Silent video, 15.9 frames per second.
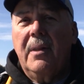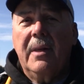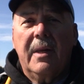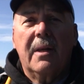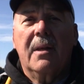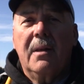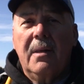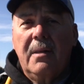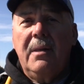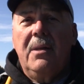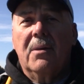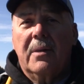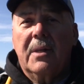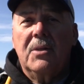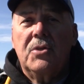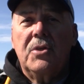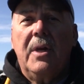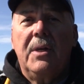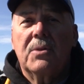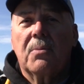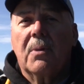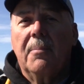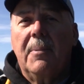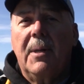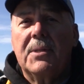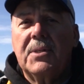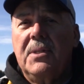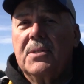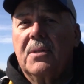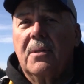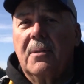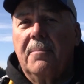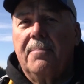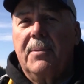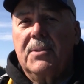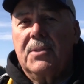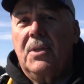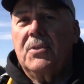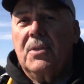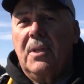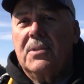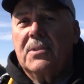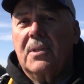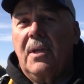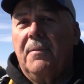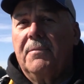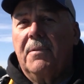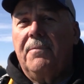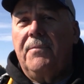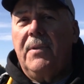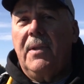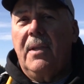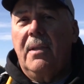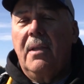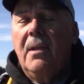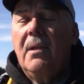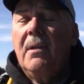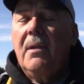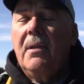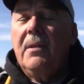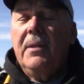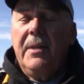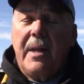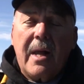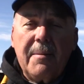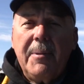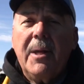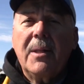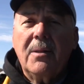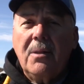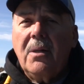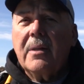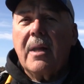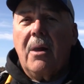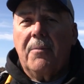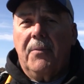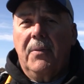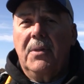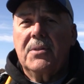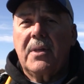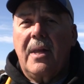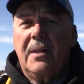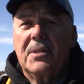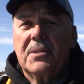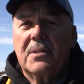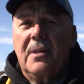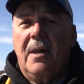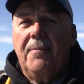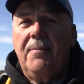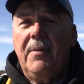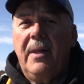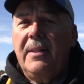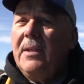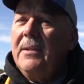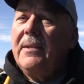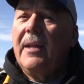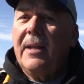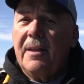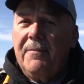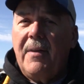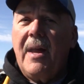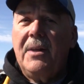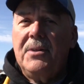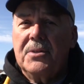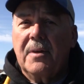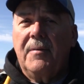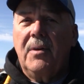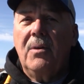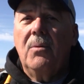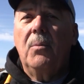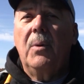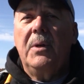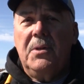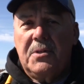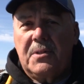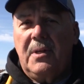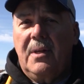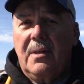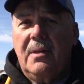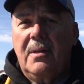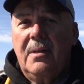It can change where a muskie's going to position itself to feed. You got to be on the lookout for this kind of stuff and then take advantage of it when you see it.